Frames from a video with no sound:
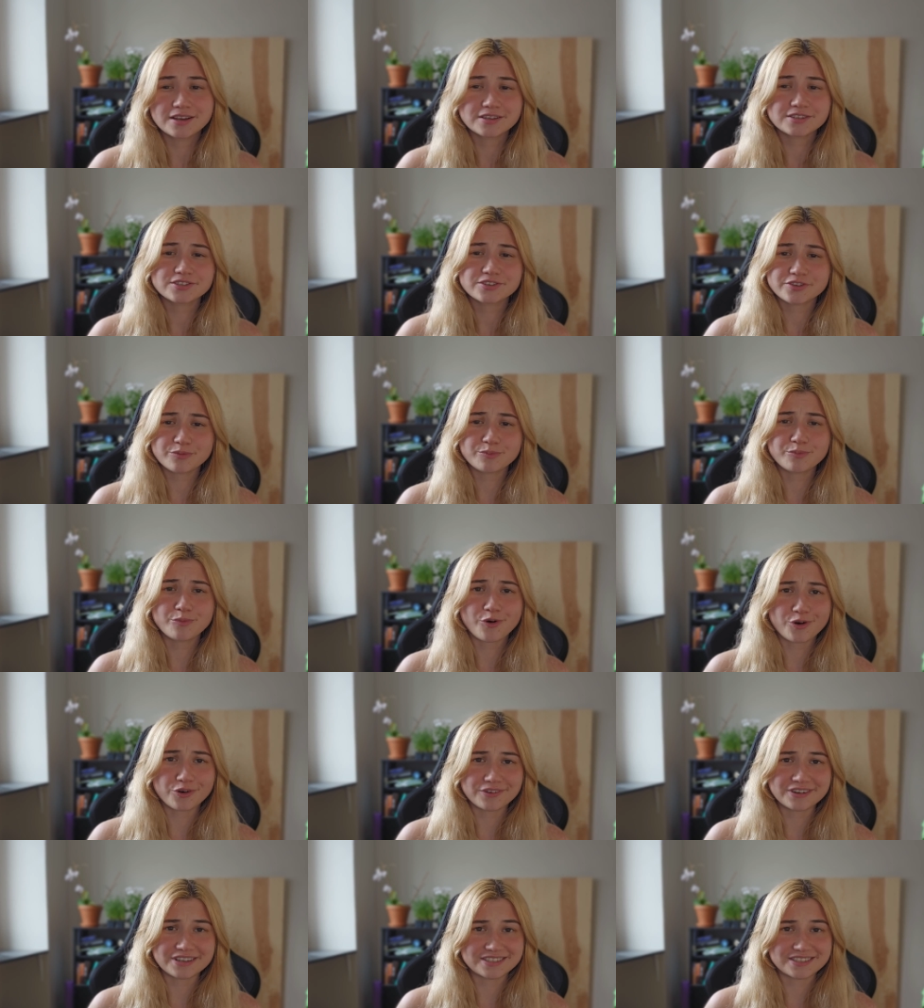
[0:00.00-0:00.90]
so
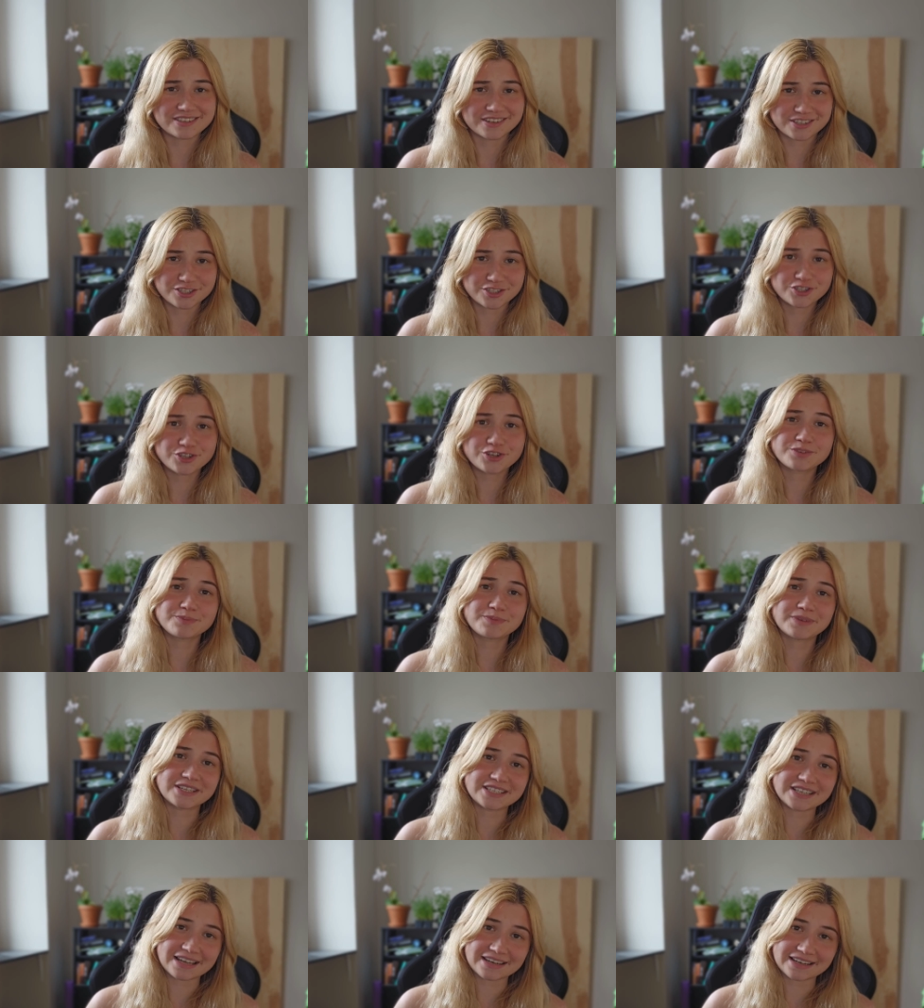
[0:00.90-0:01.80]
more research should
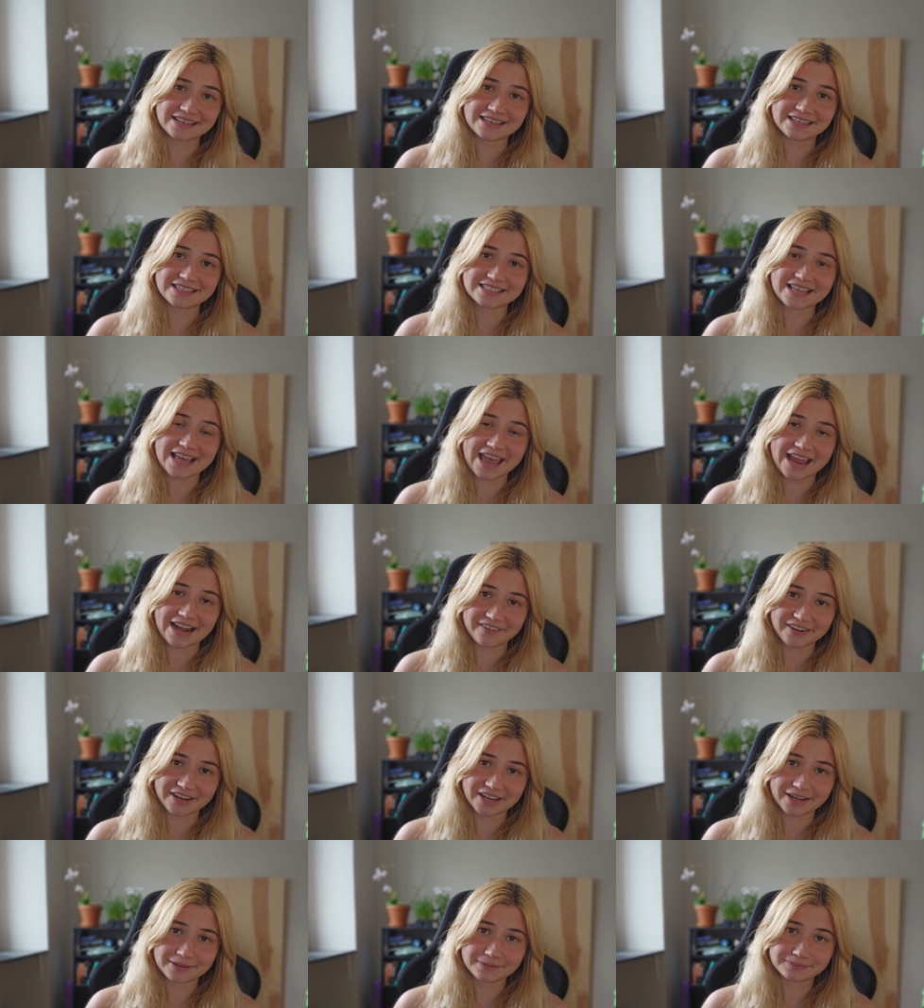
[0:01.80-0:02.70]
be done in this
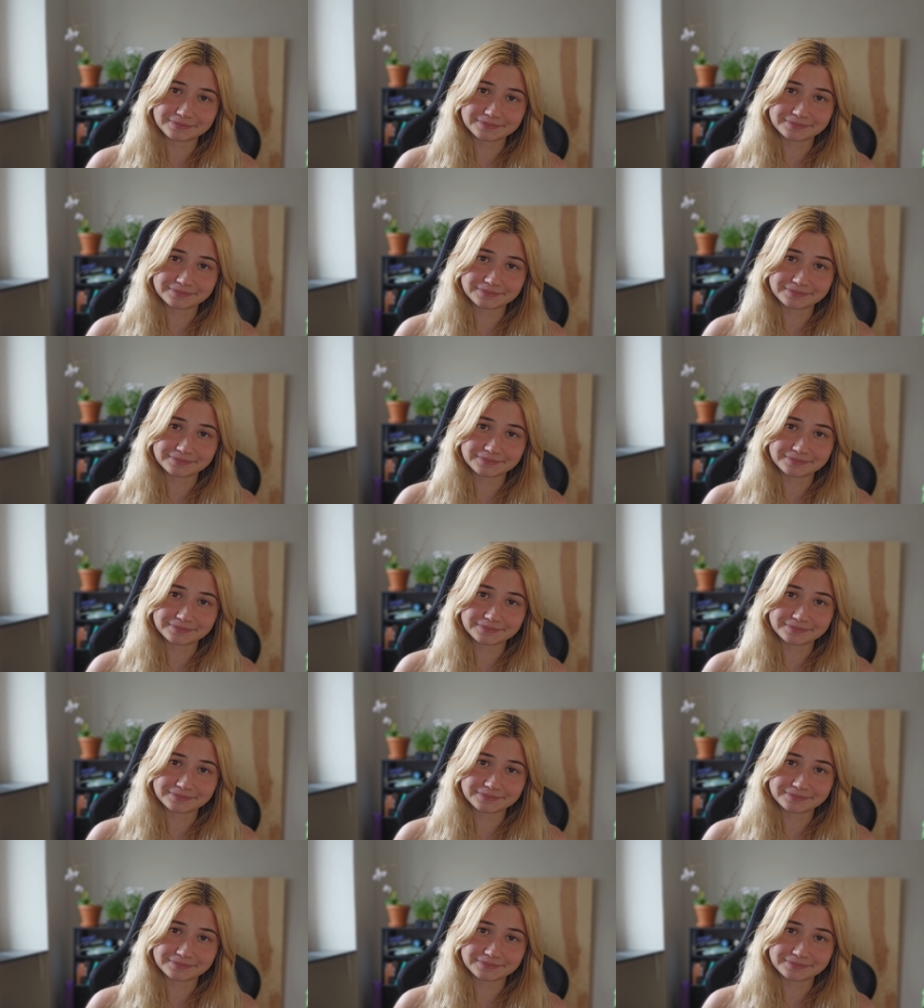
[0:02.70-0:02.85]
area.